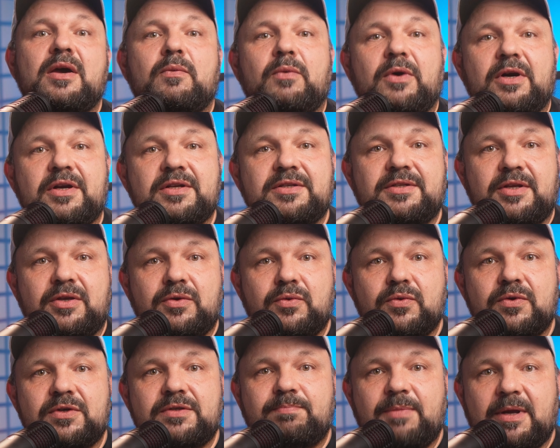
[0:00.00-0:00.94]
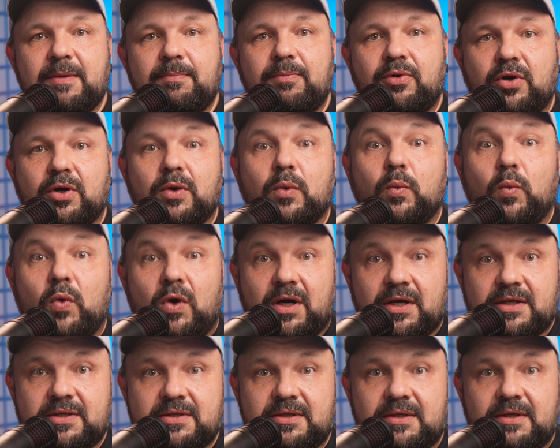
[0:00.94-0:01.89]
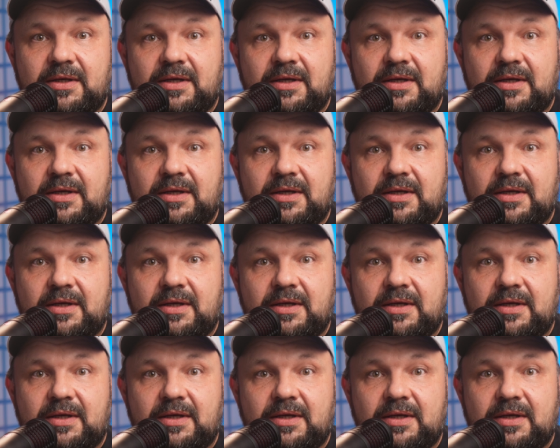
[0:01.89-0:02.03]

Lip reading: whereas the USB port was.